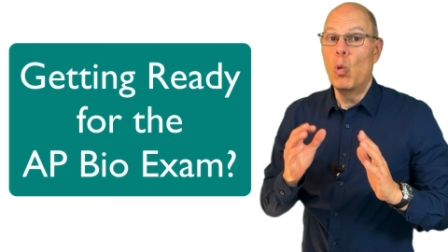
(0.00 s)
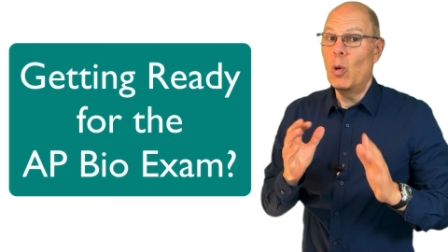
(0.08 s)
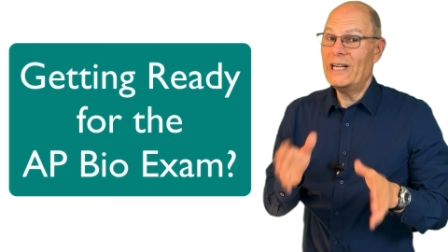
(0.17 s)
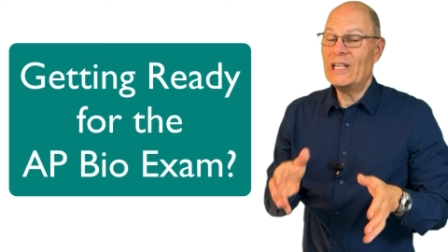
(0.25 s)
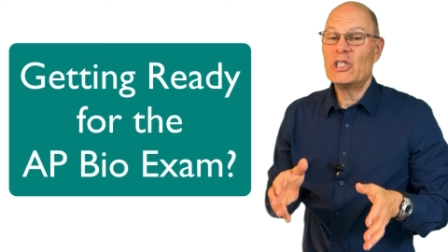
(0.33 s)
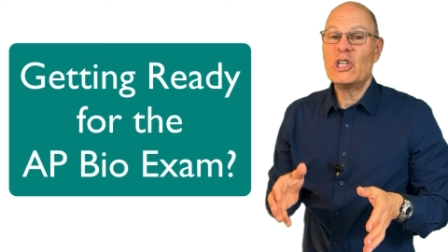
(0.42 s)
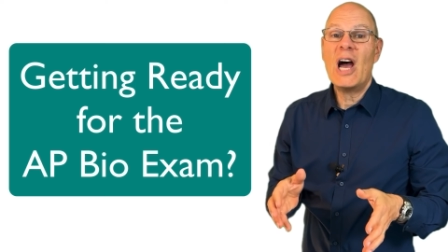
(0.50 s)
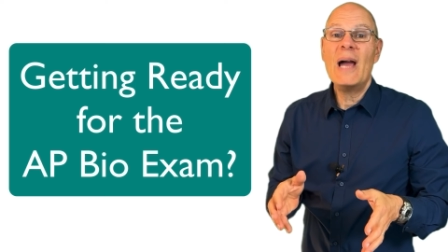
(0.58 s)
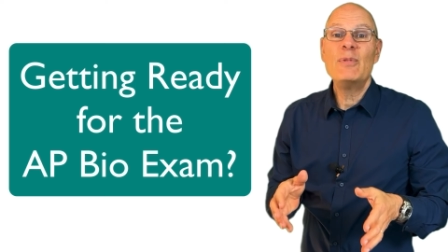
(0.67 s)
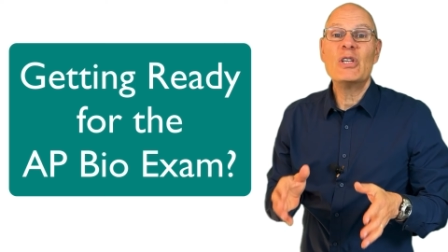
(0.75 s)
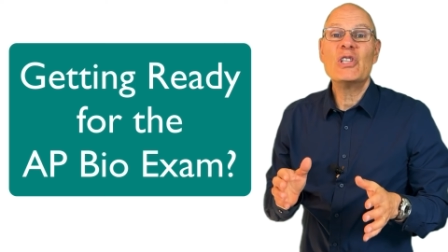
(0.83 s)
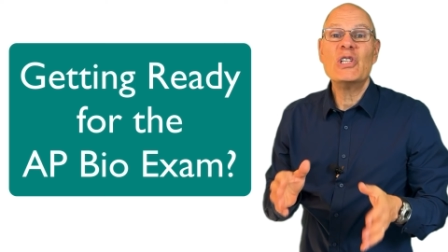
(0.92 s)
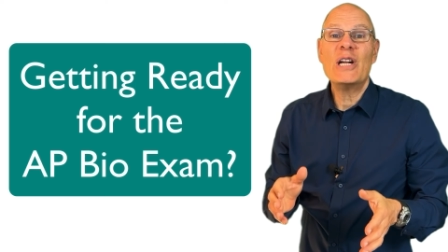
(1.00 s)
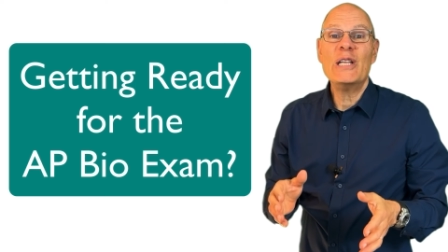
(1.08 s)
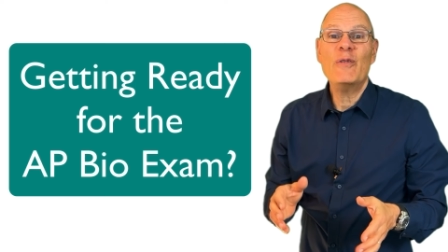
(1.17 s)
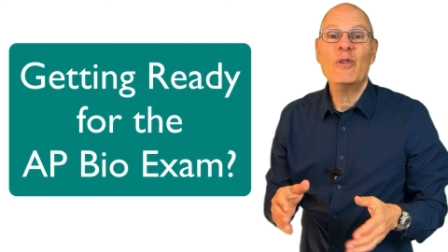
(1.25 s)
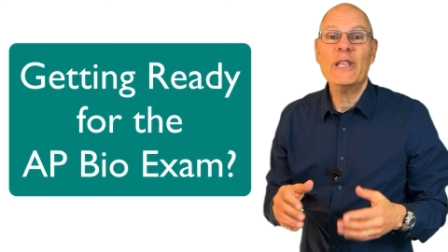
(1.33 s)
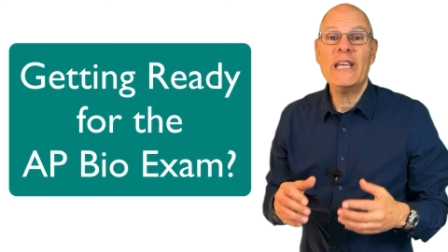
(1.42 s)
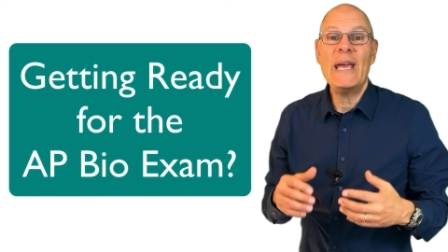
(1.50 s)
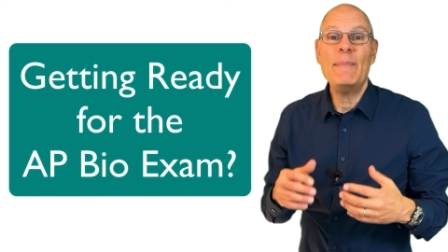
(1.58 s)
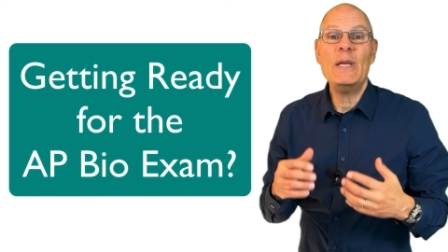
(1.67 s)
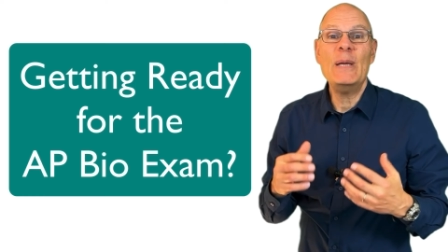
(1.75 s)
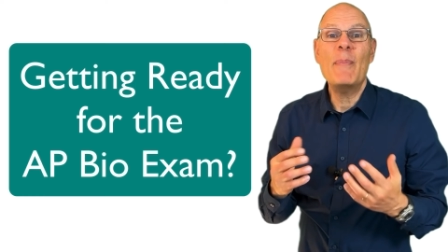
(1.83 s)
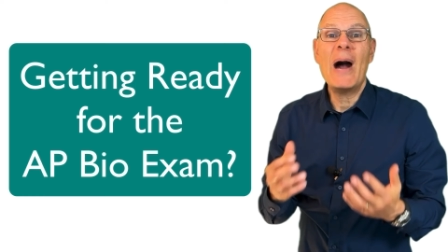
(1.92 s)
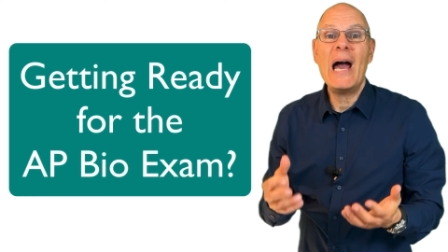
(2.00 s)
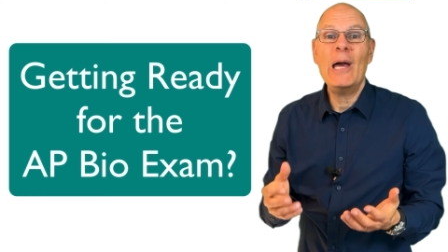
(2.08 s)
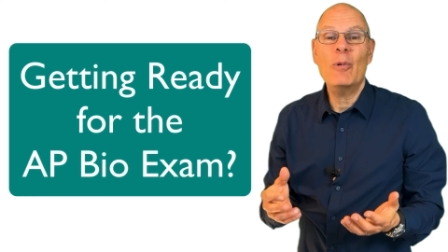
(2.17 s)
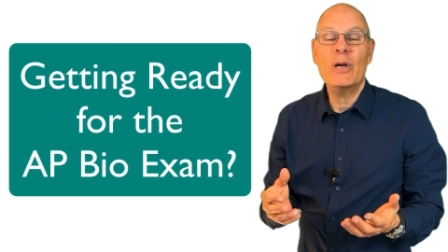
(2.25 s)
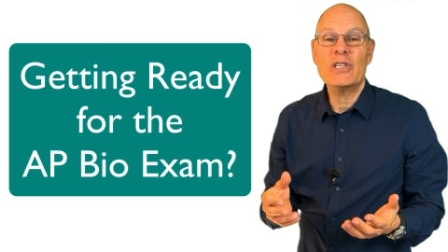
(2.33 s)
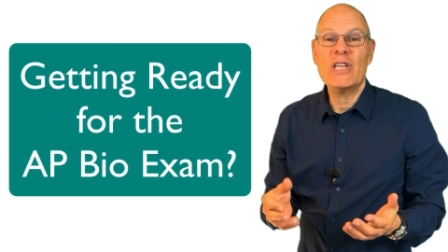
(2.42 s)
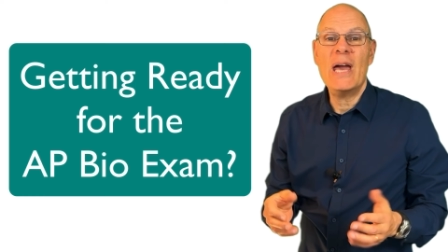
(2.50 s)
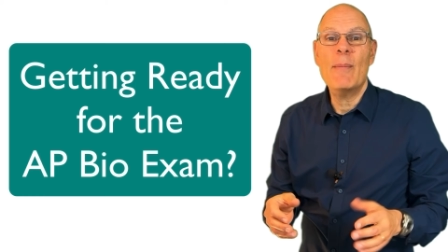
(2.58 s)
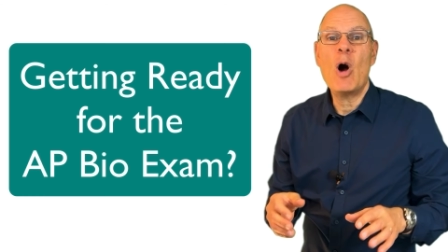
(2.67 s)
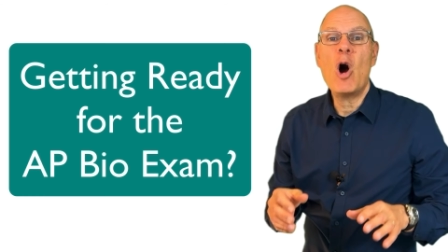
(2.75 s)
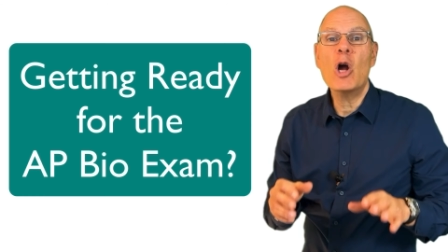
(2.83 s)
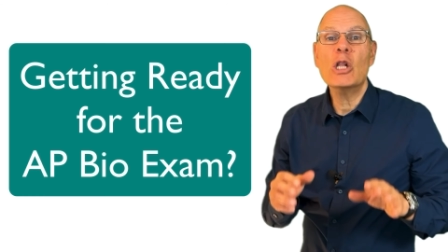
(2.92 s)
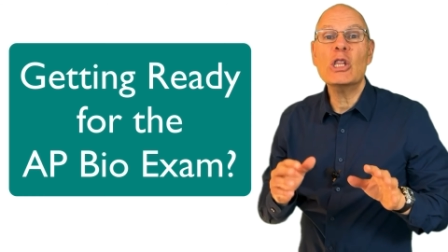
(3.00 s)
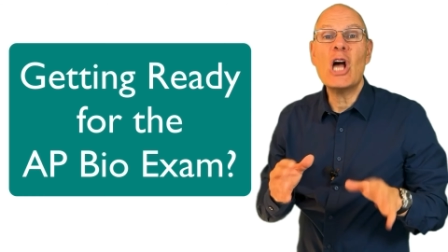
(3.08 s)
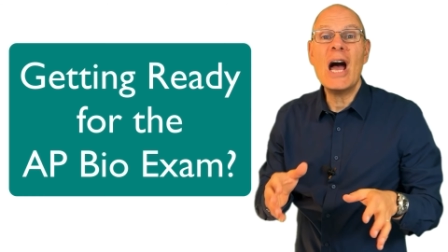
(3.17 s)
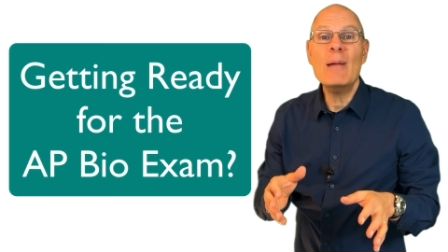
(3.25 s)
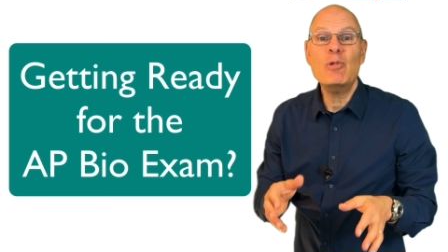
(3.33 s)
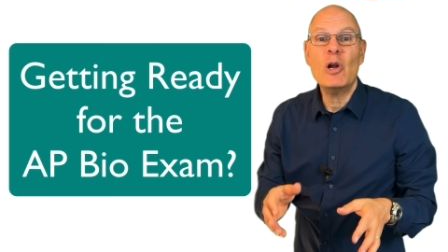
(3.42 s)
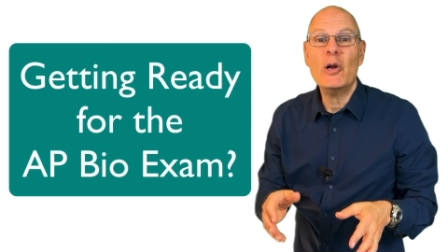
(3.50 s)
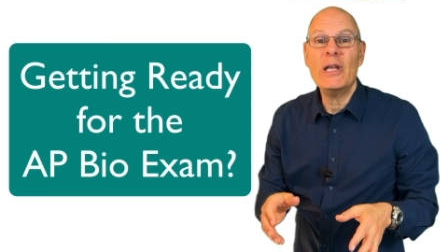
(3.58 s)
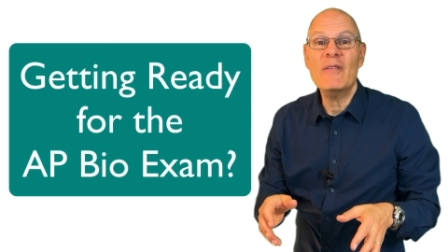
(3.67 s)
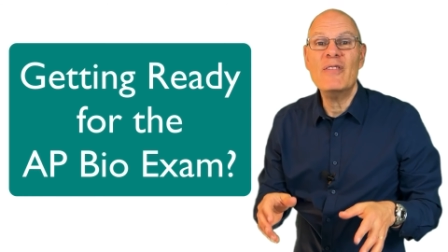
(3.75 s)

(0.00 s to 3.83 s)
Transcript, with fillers: When it's time to study for the AP Bio exam, our library